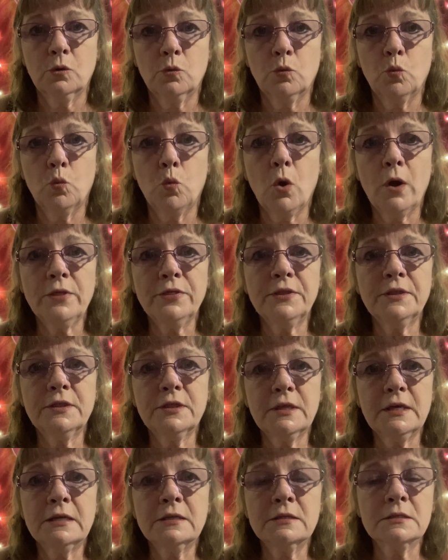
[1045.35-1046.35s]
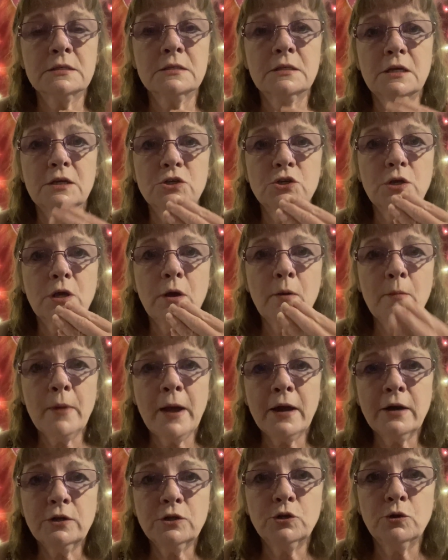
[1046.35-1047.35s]
What the things that come
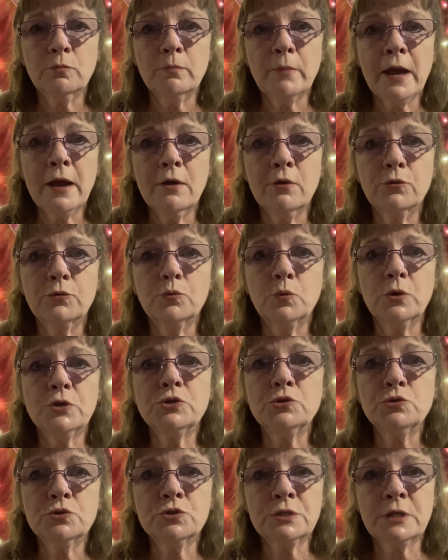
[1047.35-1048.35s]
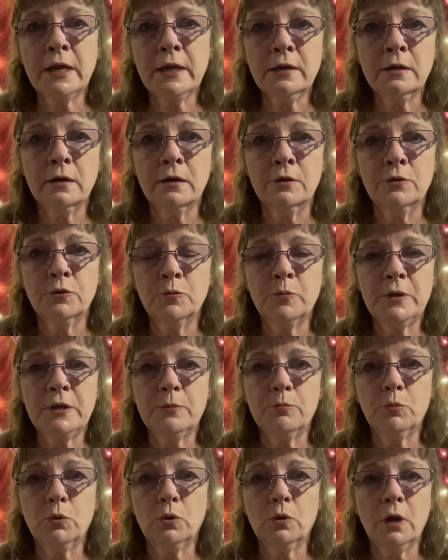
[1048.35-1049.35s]
out of your mouth, what you say to other
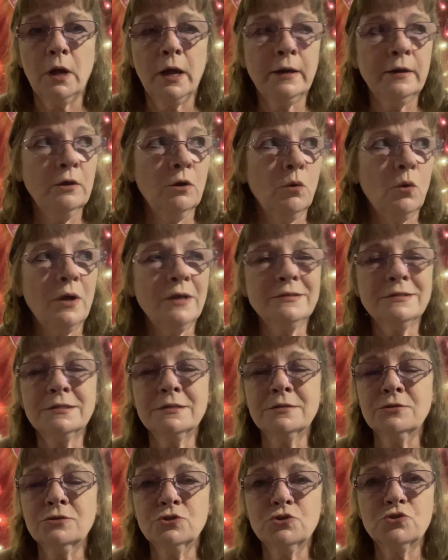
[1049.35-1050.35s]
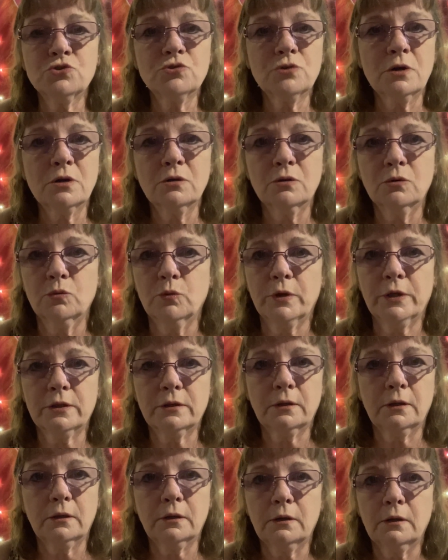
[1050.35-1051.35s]
people. I know I still struggle with it.